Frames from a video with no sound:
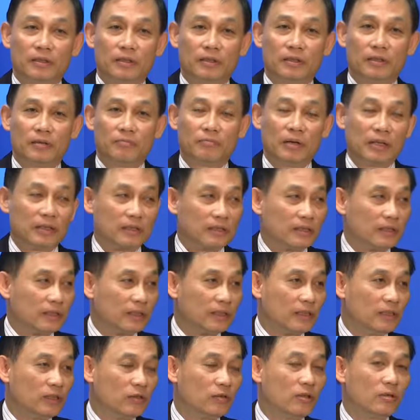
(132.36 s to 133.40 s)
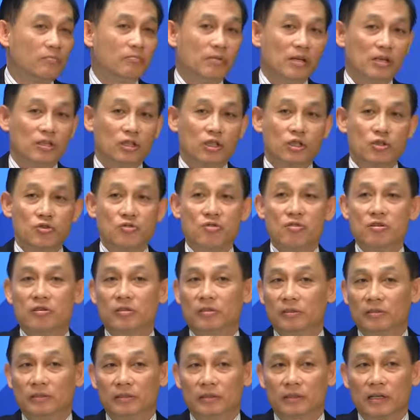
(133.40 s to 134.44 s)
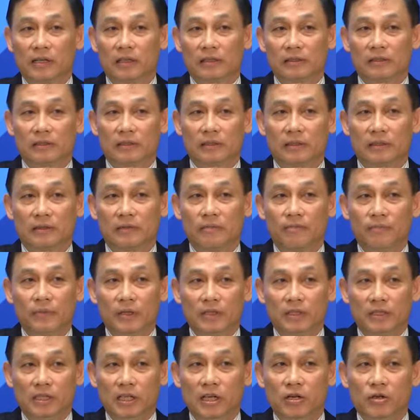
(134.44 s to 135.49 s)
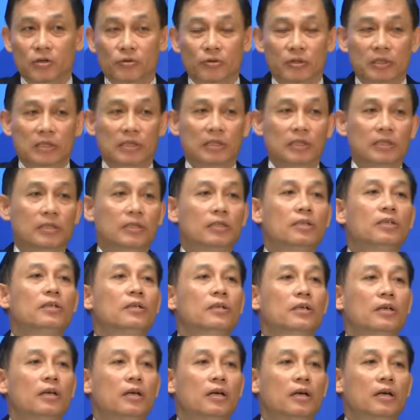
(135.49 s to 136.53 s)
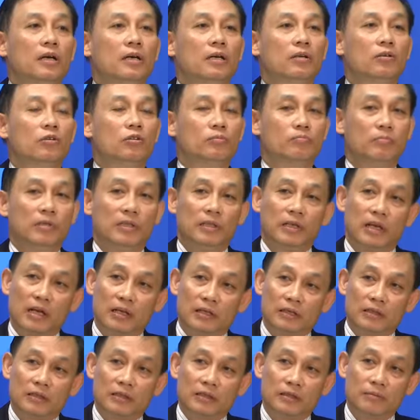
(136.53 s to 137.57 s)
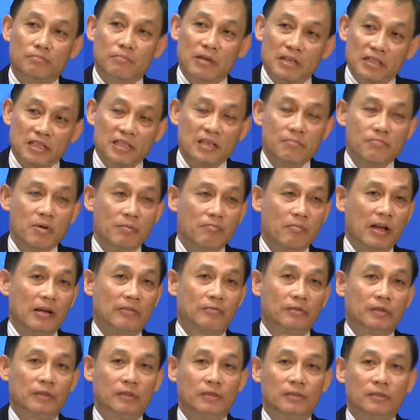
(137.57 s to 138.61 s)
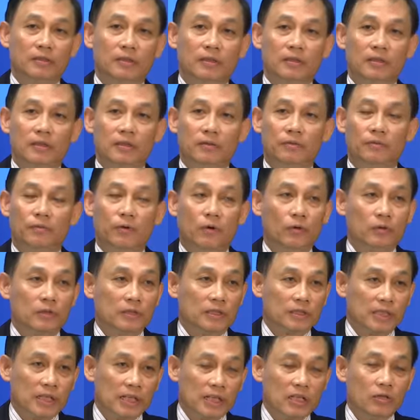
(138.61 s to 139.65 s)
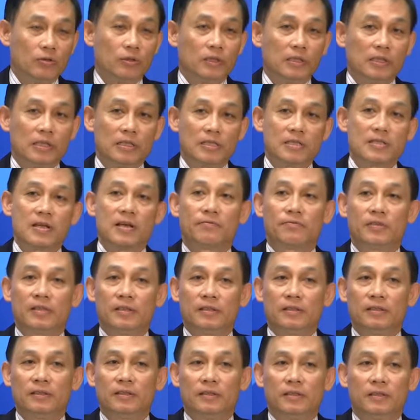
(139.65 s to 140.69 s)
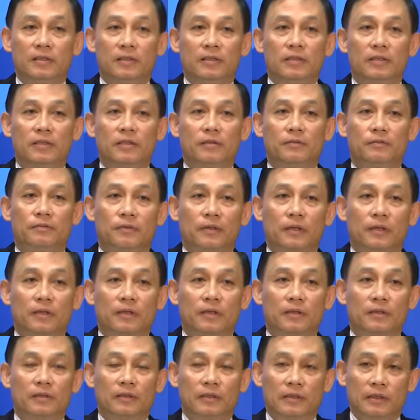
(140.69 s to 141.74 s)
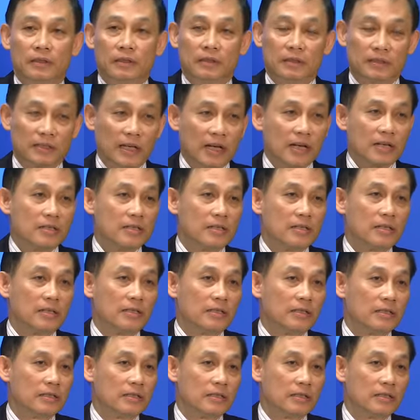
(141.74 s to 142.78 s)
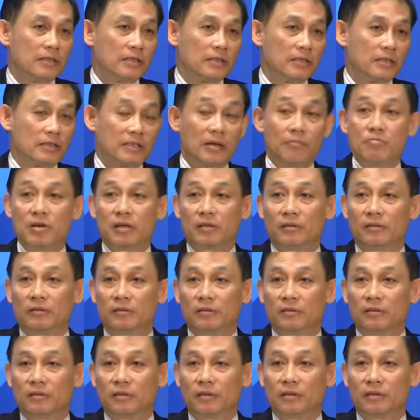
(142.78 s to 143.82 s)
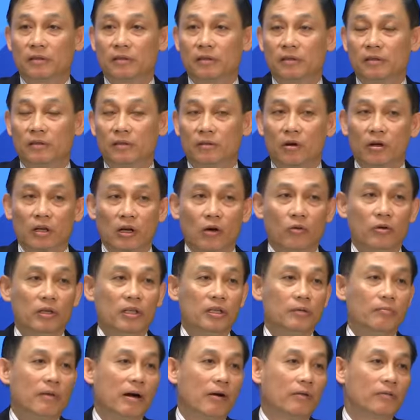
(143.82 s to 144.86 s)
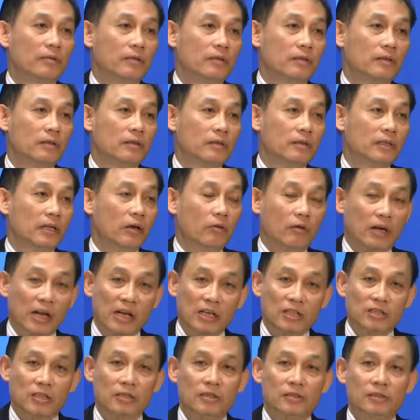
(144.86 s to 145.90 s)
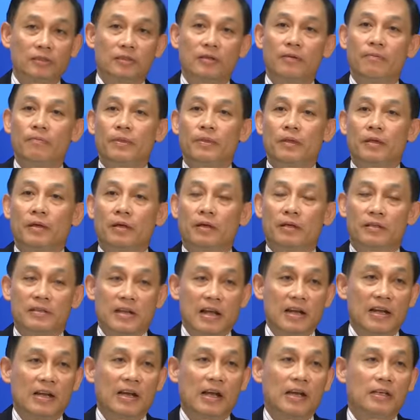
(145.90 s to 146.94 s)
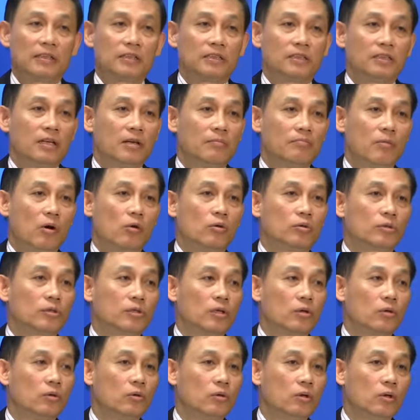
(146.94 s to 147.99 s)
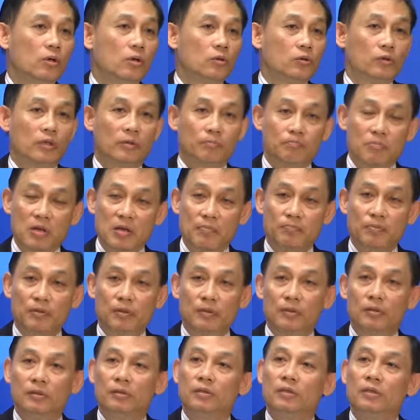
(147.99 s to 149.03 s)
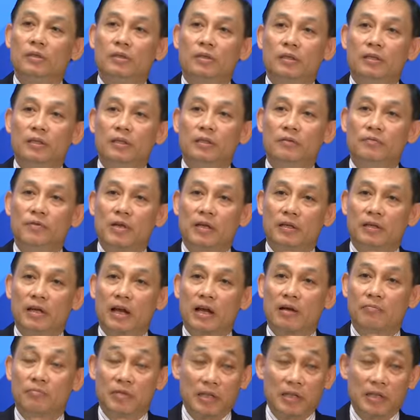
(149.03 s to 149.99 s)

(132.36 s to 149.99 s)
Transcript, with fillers: Uh, but uh, you can be assured that uh, security uh, would be at the maximum level for the security and safety of uh, the second uh, summit, uh, not only about the, the occasions, uh, delegates, but also to the people in Vietnam,